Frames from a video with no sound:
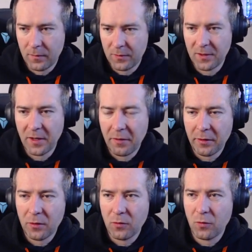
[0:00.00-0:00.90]

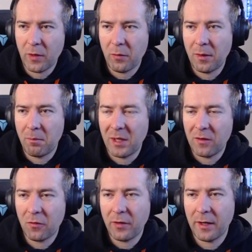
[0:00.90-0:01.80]
scenarios where we beat
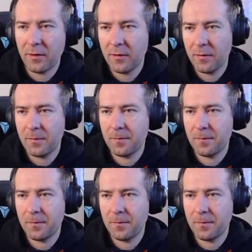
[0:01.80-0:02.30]
the record.